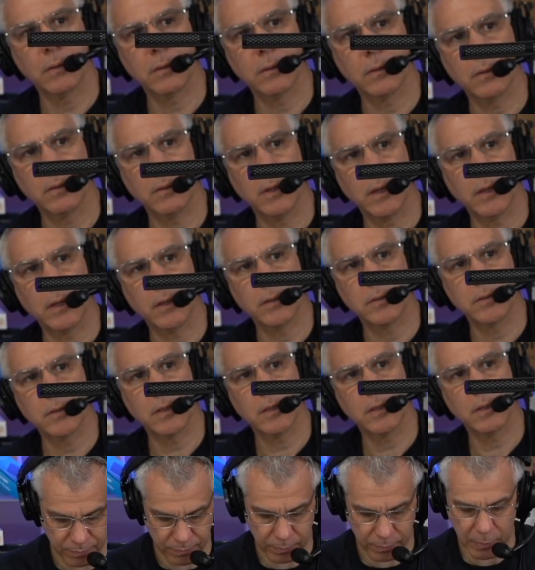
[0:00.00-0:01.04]
that is
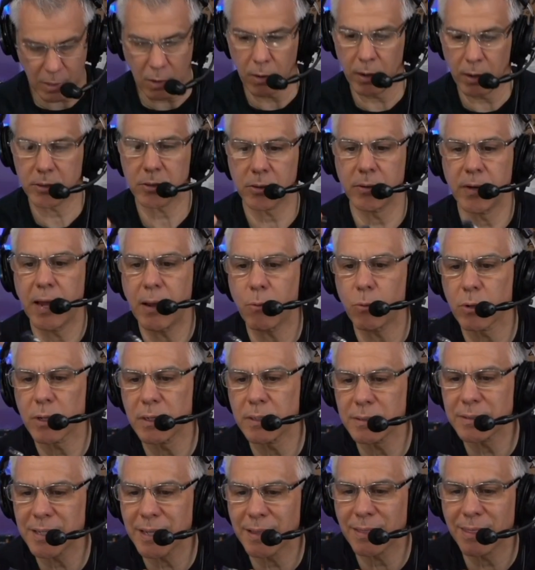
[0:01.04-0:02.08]
it. All right, so now we're going
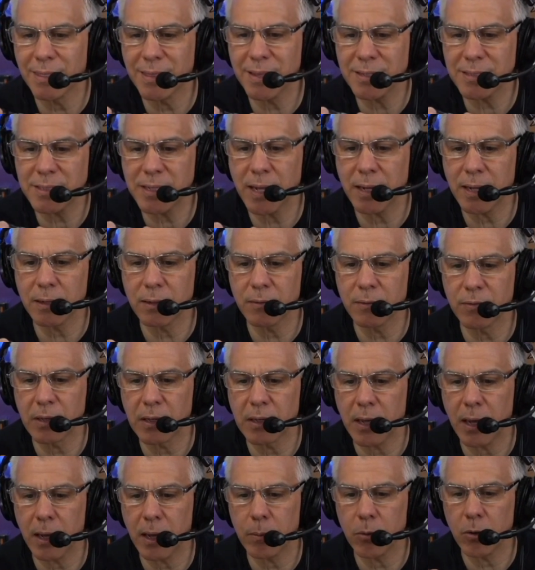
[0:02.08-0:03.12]
to take this end of the
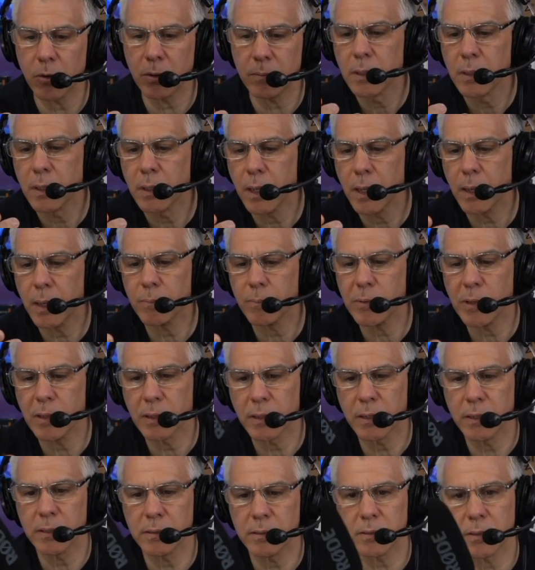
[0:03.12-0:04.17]
cable and plug
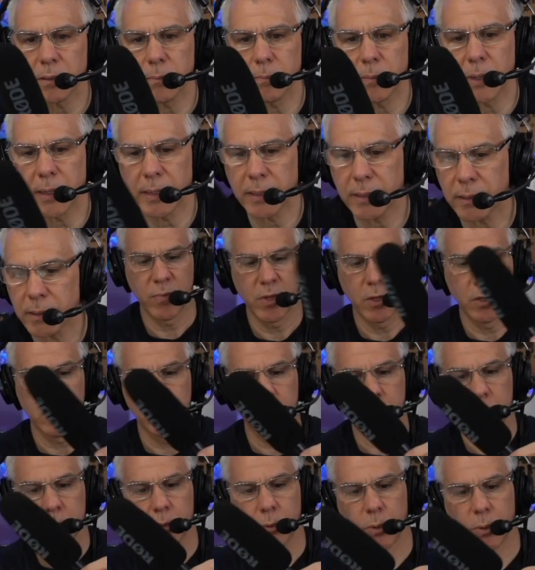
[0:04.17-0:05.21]
it into the mic.
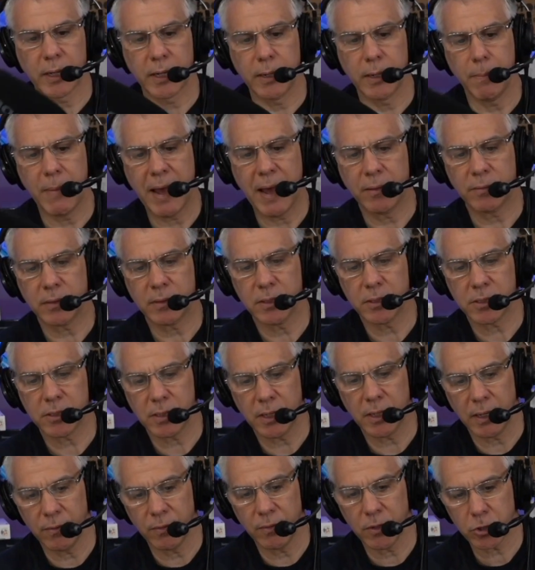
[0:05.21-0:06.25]
So we're going to mount this
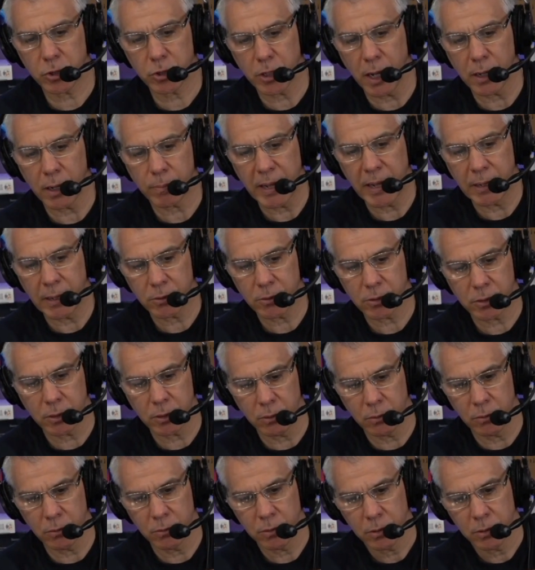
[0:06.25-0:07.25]
in the shock mount. So